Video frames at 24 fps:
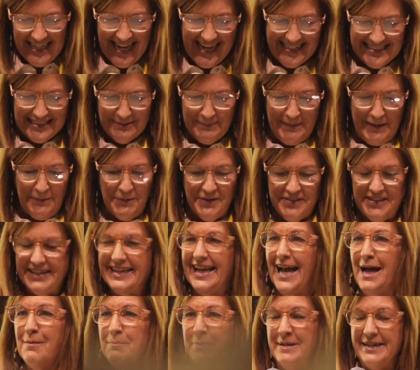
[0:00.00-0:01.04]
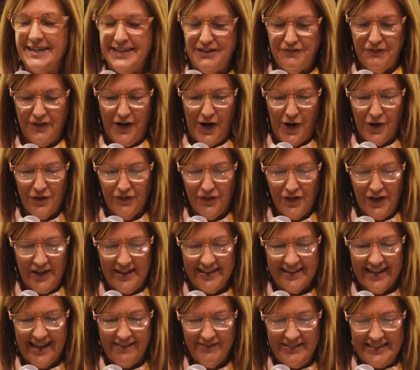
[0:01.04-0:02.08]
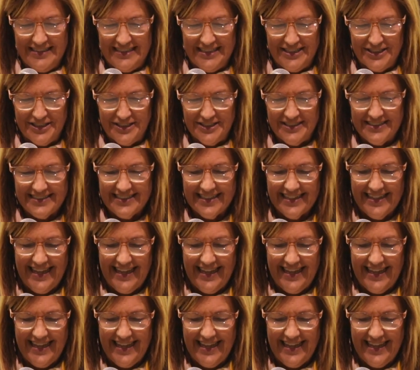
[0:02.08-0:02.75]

has been with the company for over 11 years.